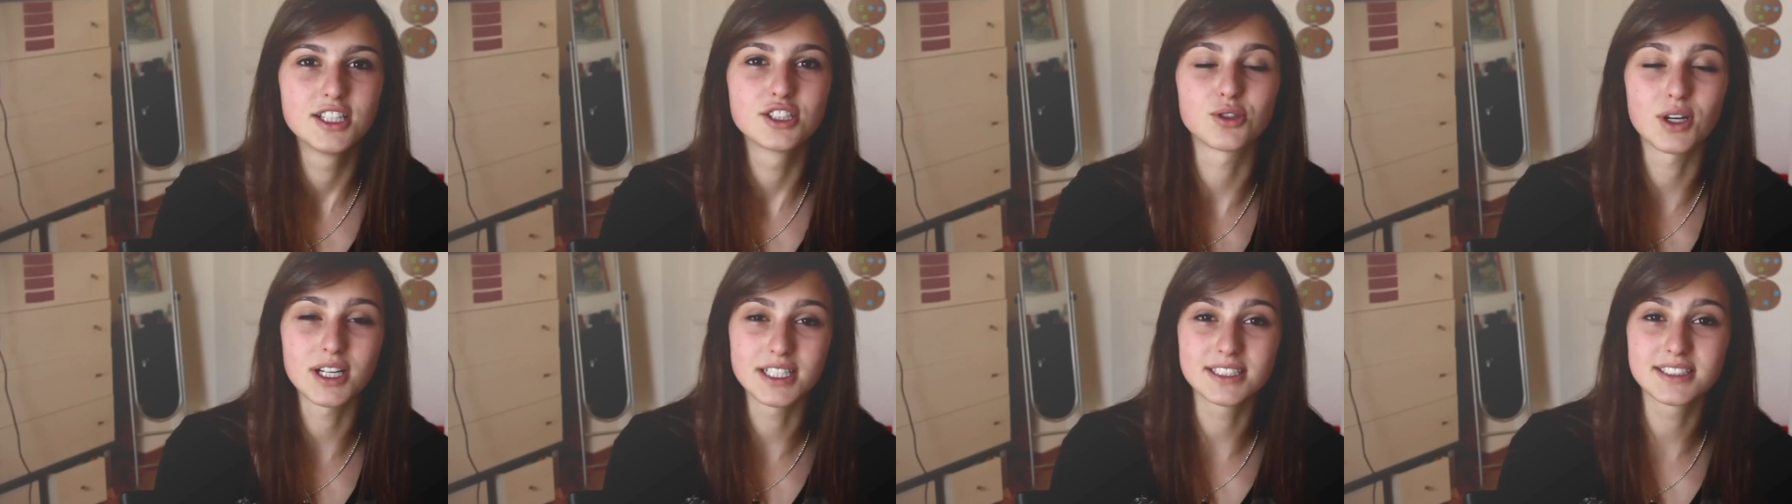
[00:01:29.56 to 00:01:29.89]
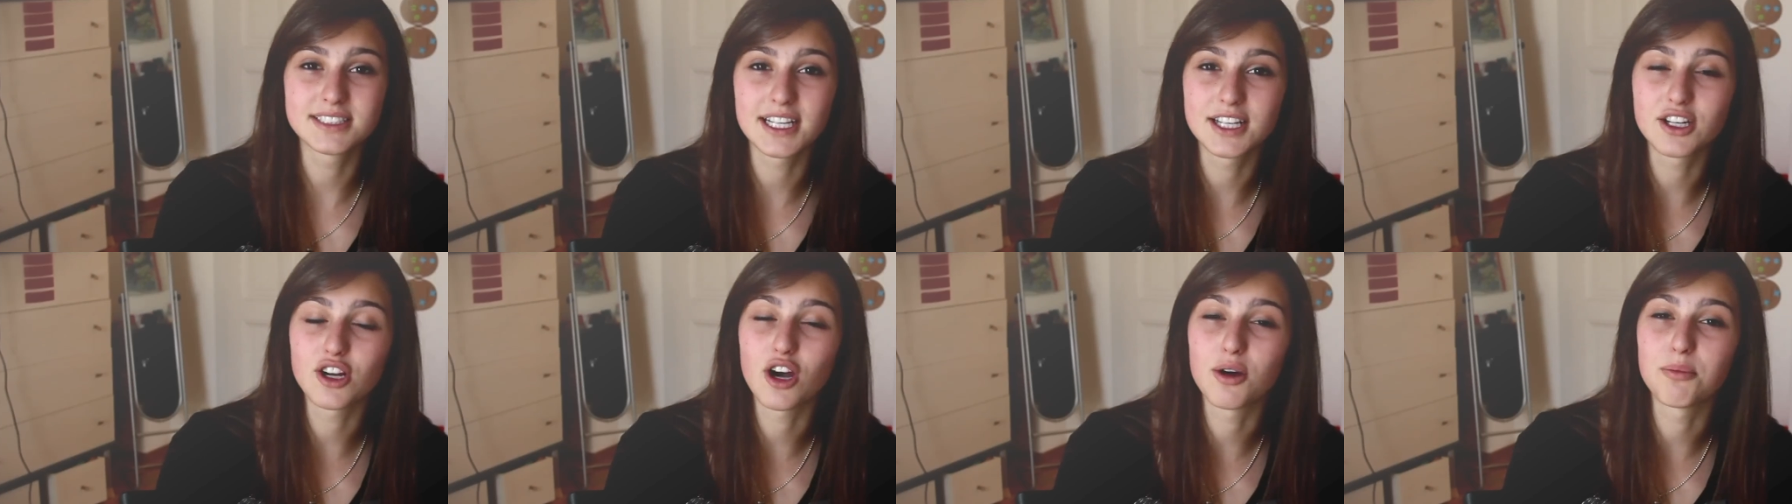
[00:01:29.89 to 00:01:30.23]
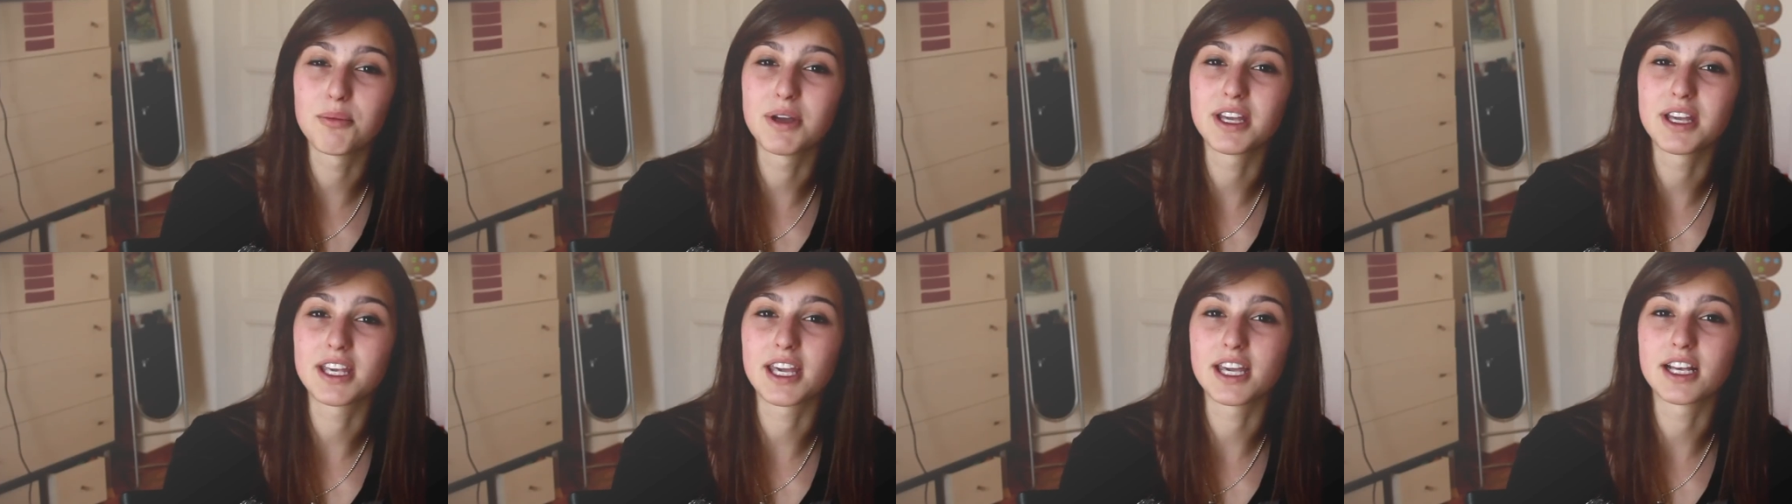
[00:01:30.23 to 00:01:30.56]
So I intend on
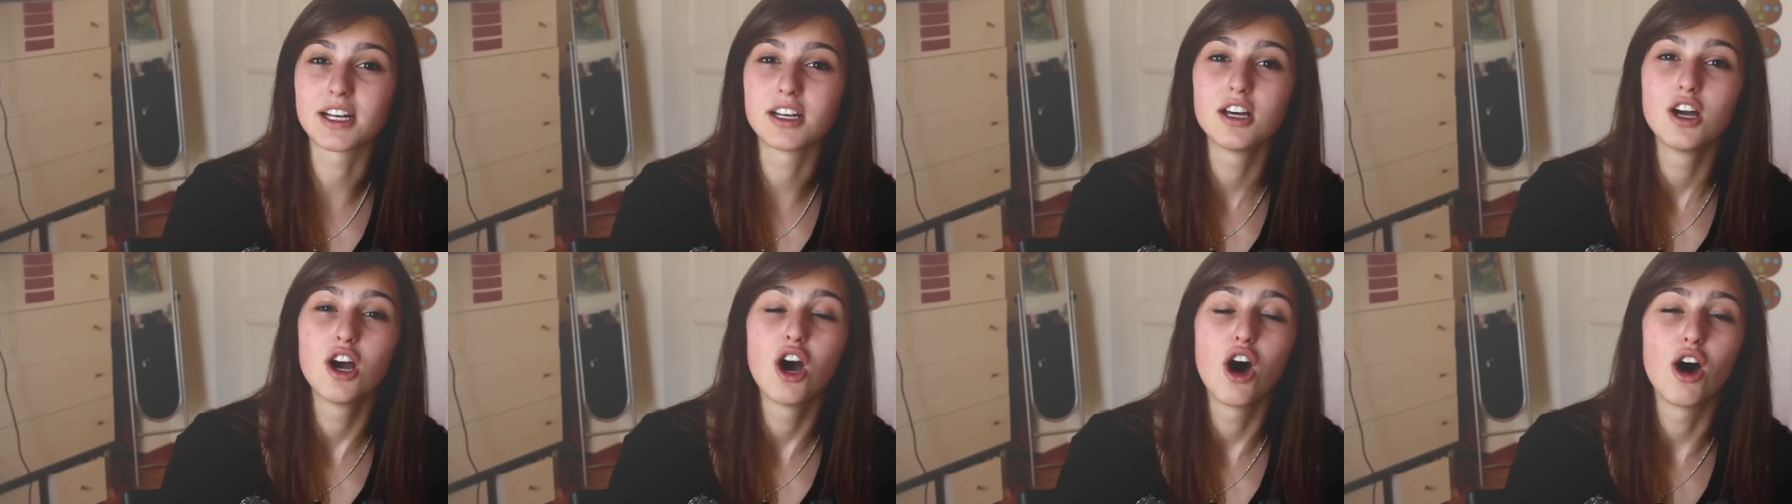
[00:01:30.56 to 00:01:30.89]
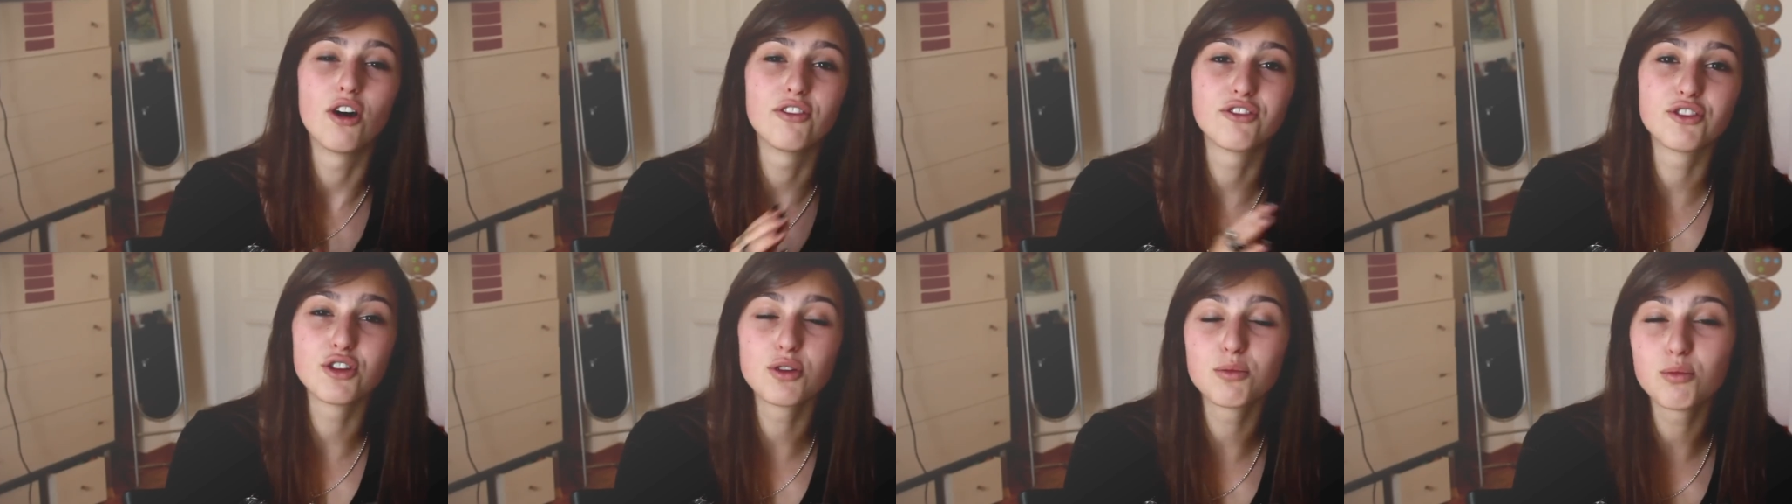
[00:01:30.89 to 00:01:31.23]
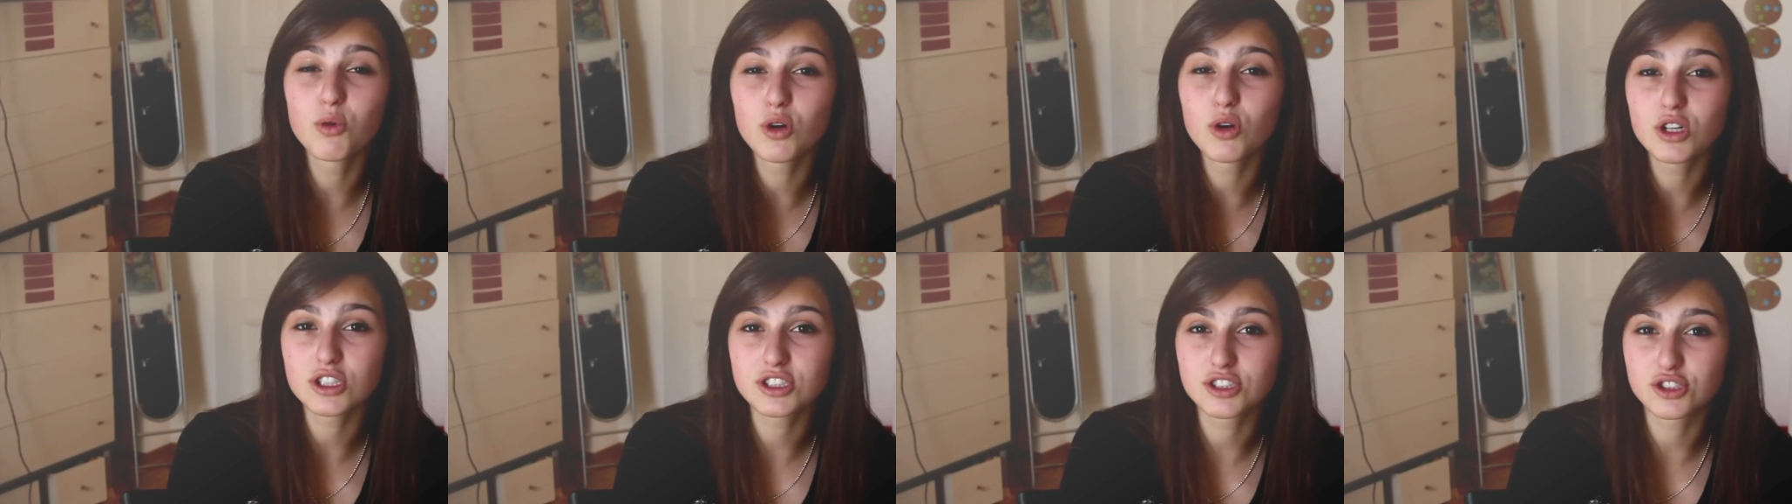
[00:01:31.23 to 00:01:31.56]
making a few
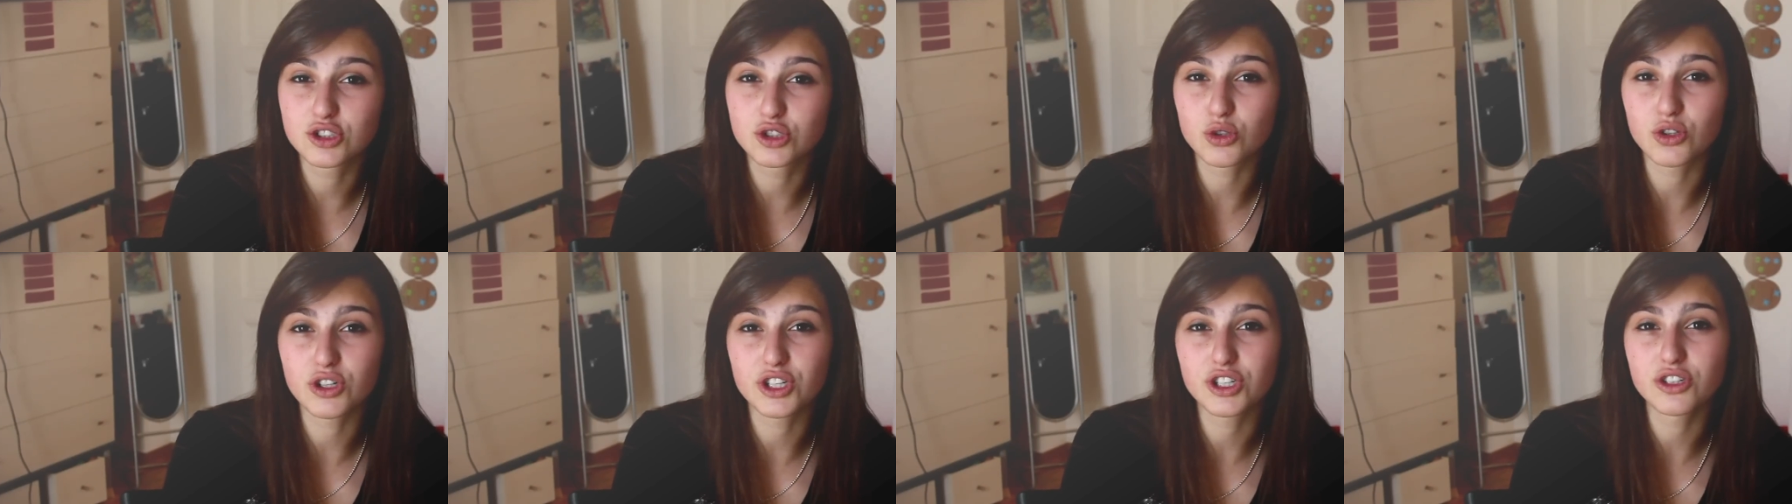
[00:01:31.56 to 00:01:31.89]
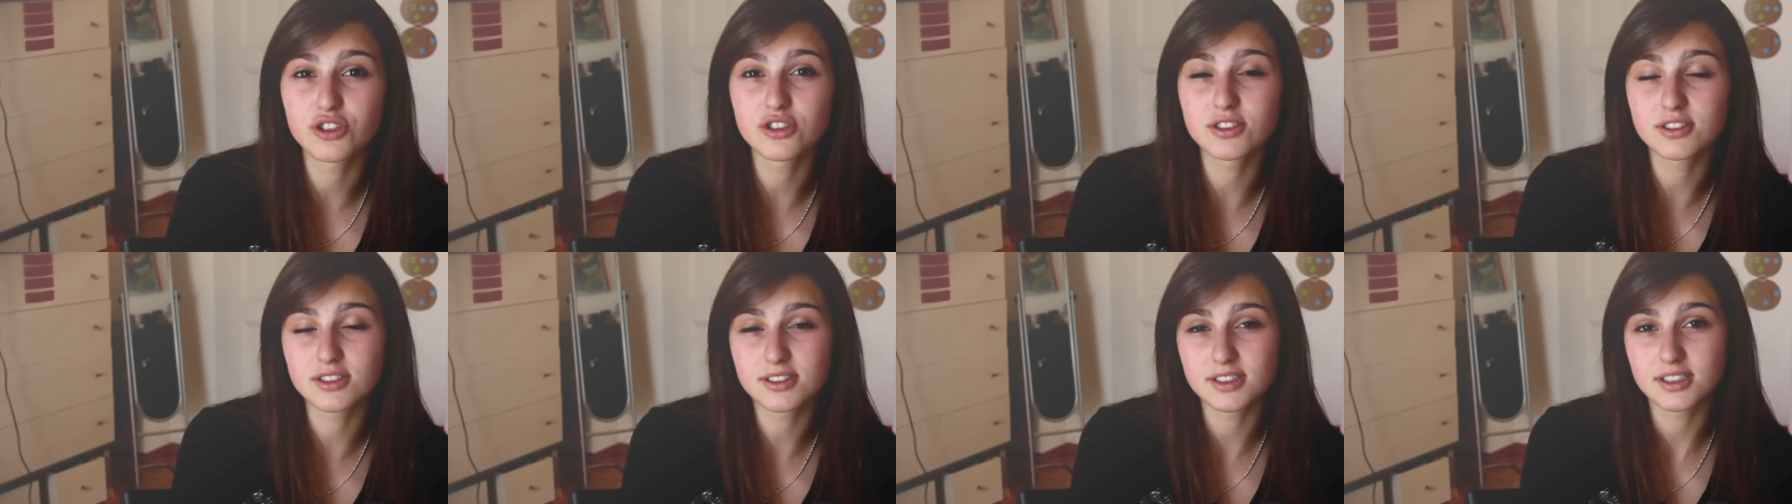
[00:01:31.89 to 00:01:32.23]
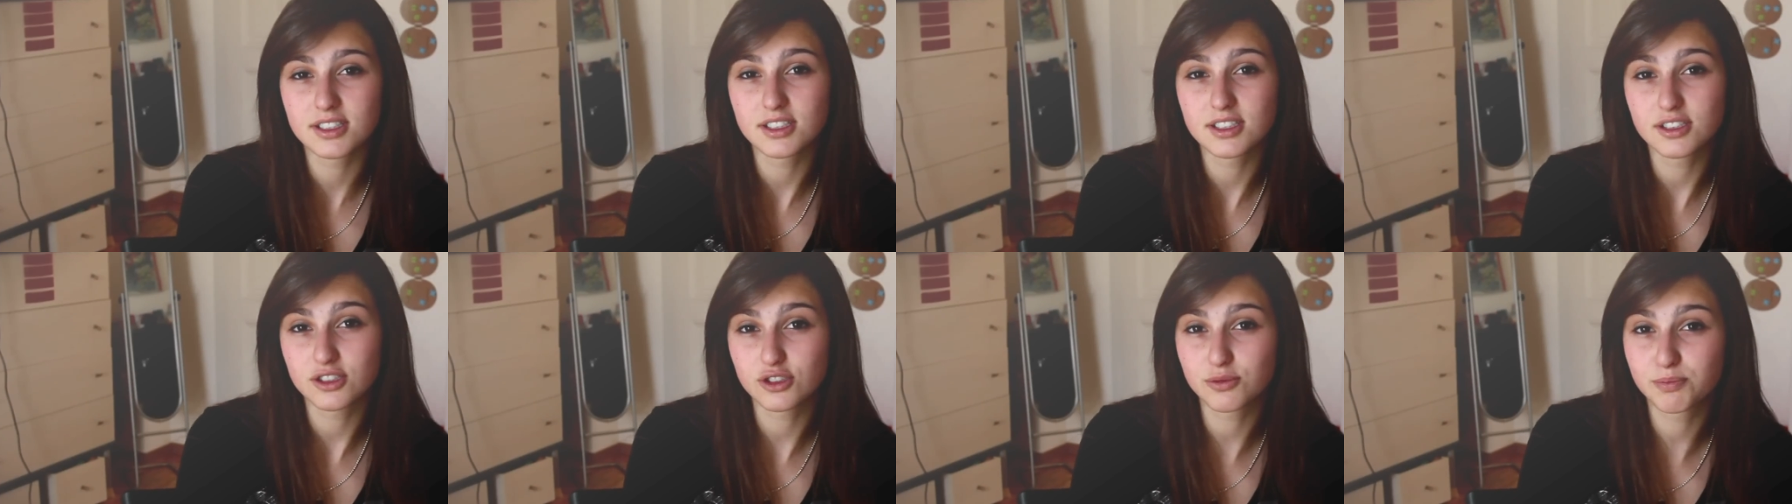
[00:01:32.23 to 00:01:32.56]
more
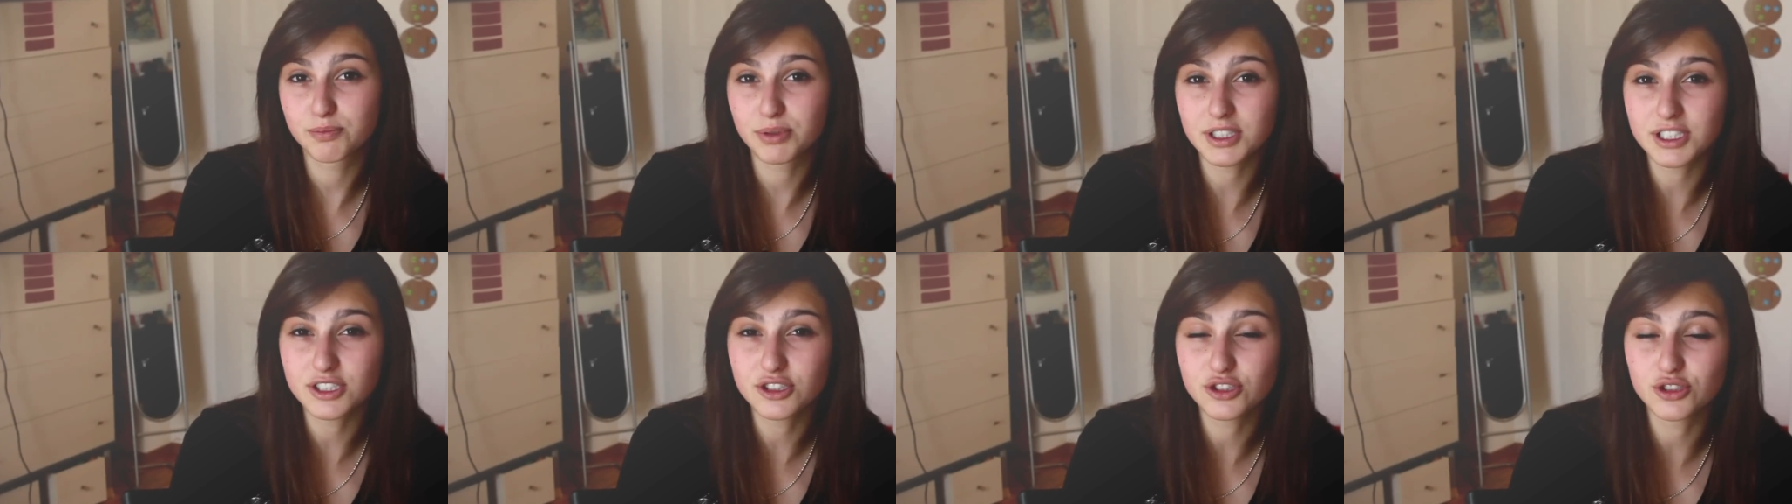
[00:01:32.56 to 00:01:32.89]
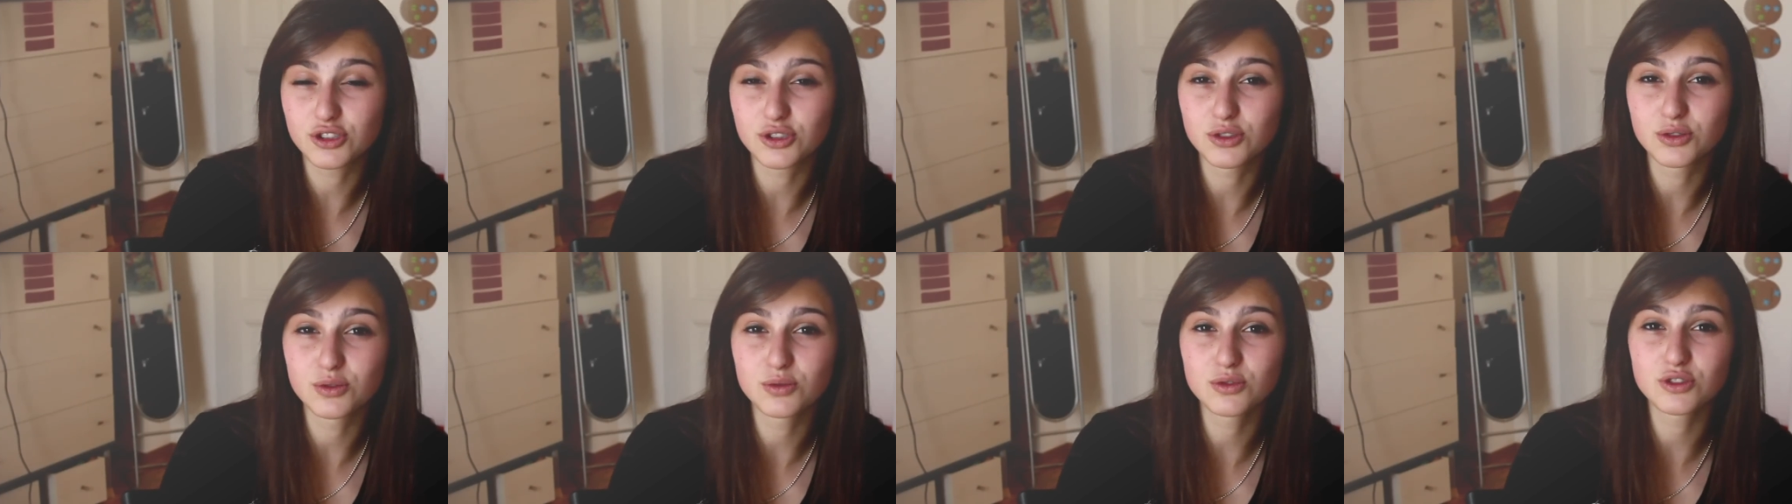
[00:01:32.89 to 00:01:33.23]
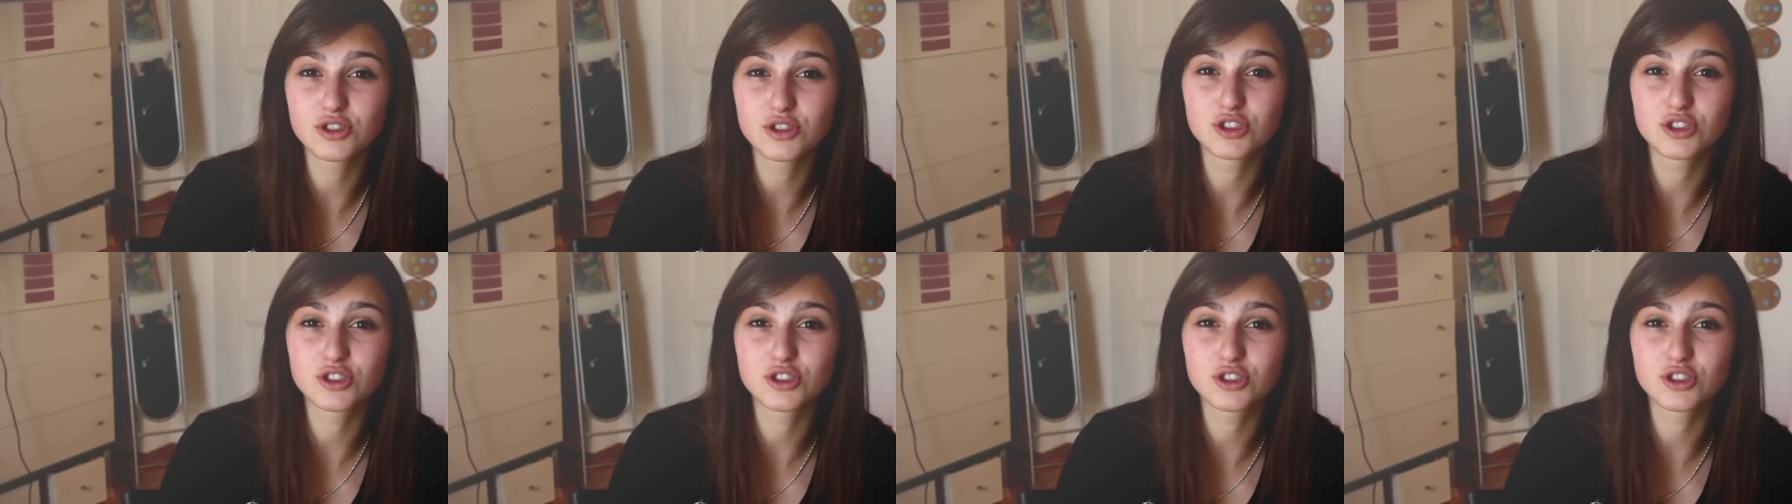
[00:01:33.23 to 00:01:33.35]
tutorials pretty soon,